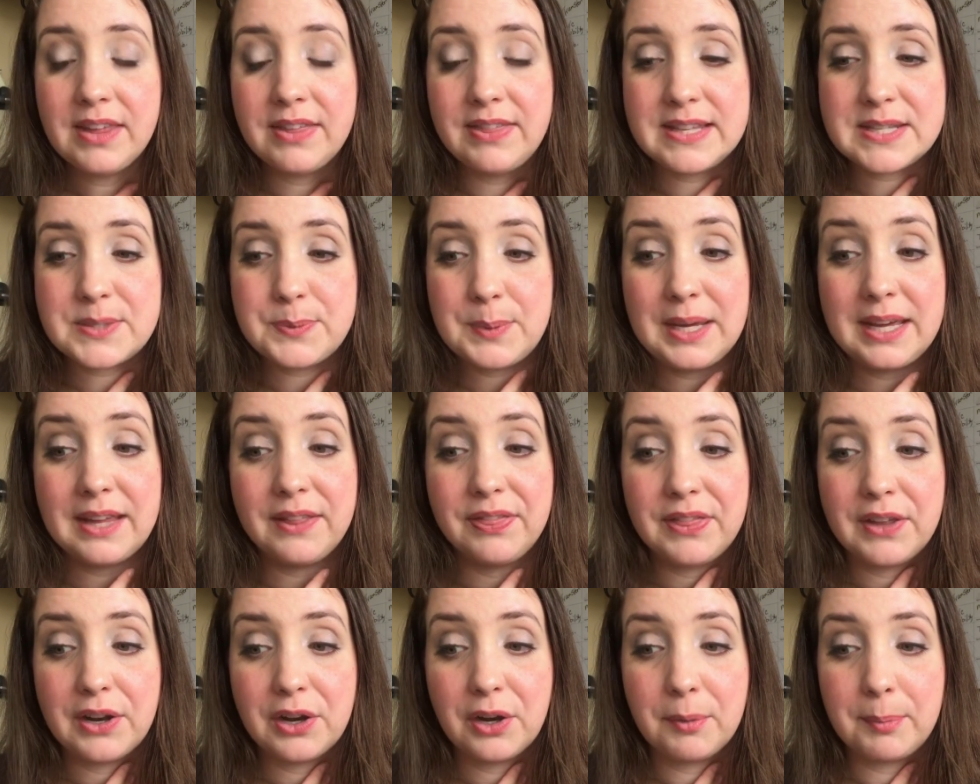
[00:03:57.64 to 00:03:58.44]
This week
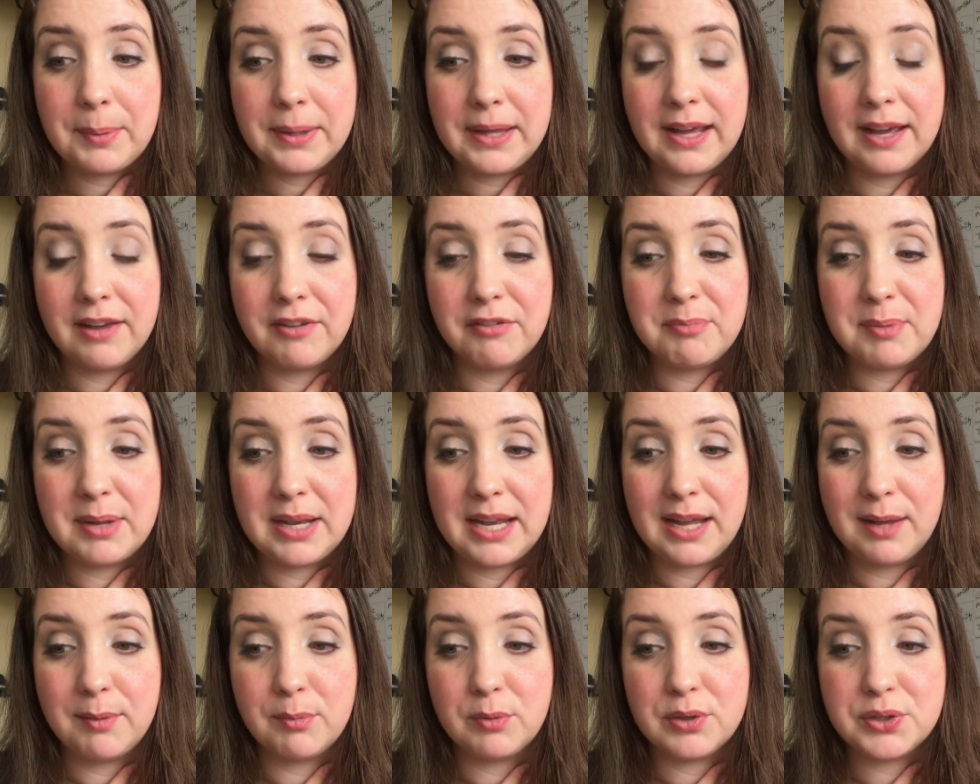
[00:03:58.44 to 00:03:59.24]
in therapy, I've
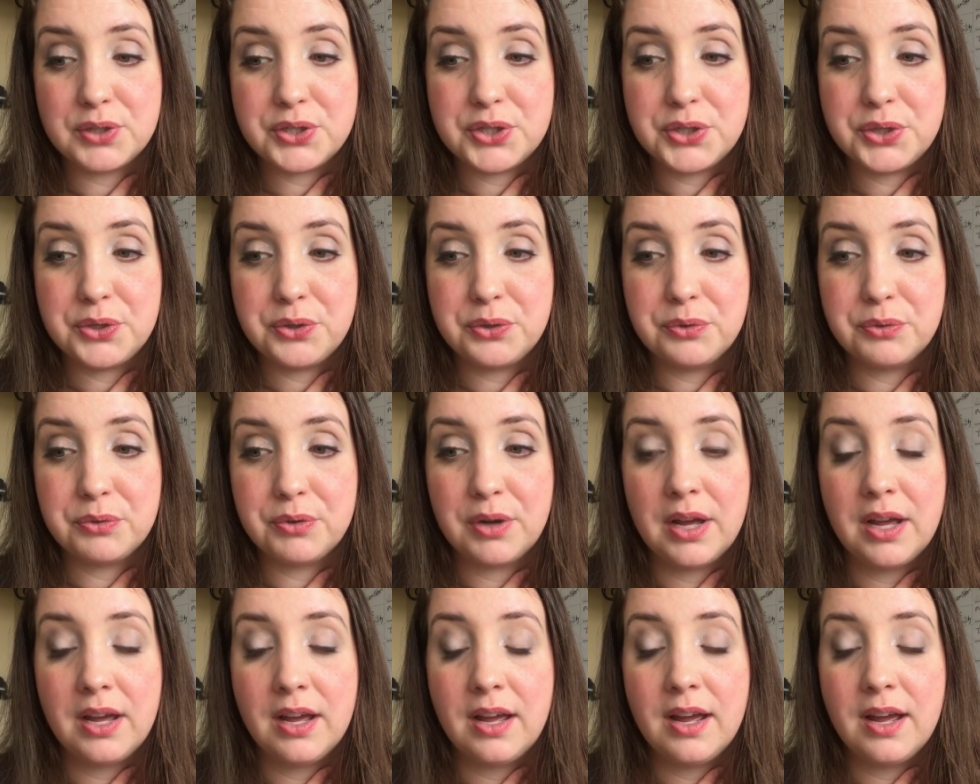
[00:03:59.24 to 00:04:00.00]
been able to